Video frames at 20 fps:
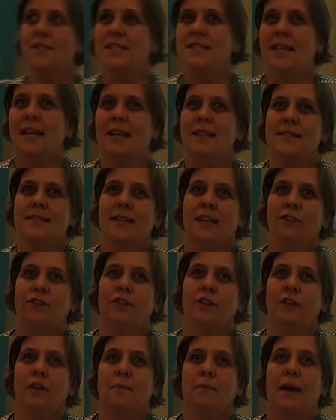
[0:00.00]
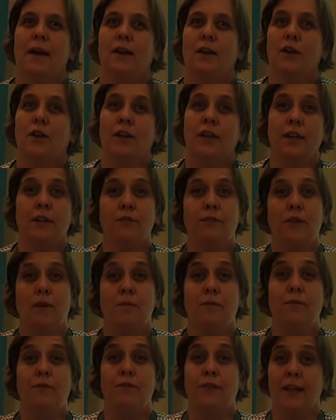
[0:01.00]
We just had a session about learning
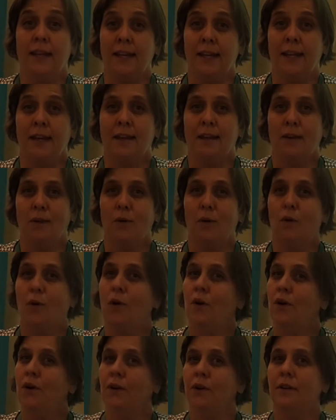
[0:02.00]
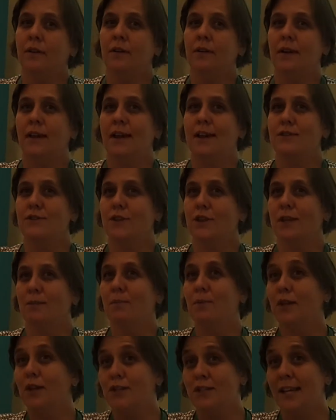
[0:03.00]
from failure, or as you
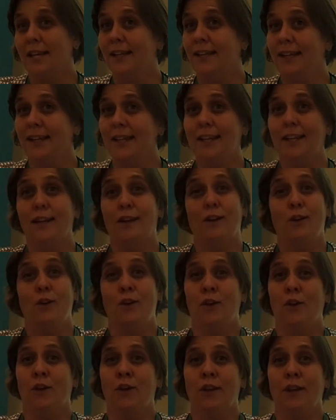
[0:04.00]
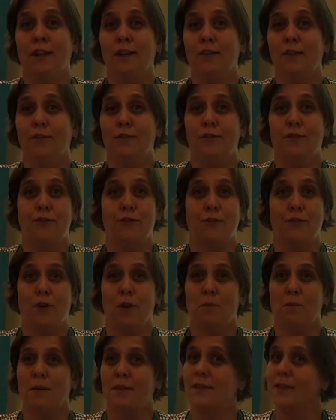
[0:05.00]
can put it gently, learning
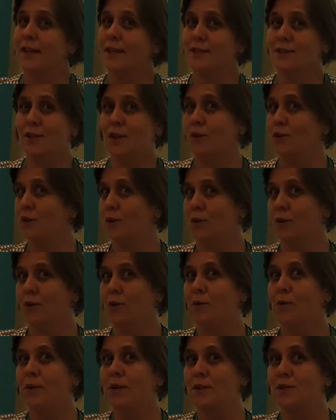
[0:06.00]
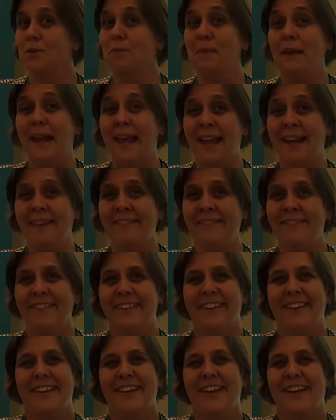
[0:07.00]
from when things don't go according to plan.
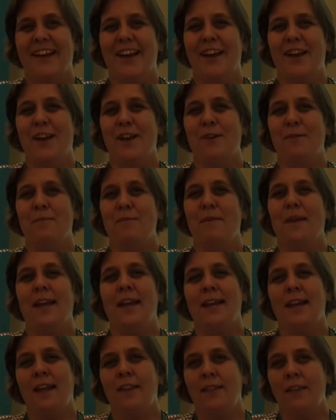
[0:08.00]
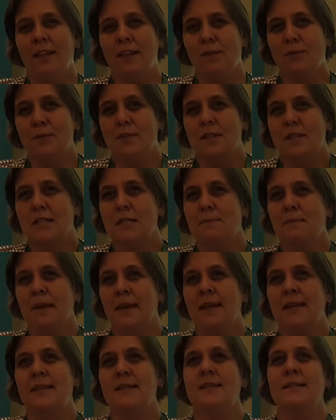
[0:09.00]
And I think it was a
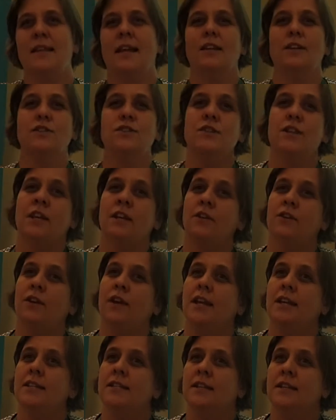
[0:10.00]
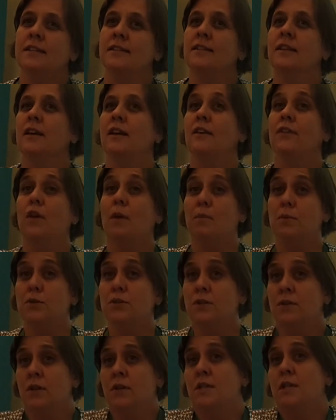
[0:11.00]
space that generated the
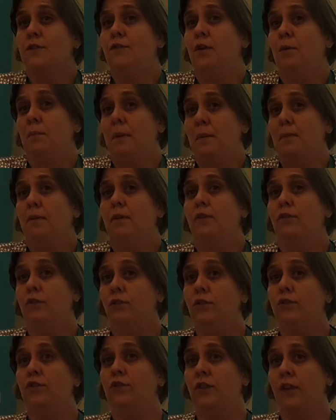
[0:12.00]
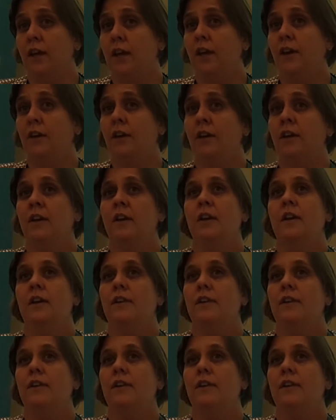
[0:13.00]
opportunity for people to share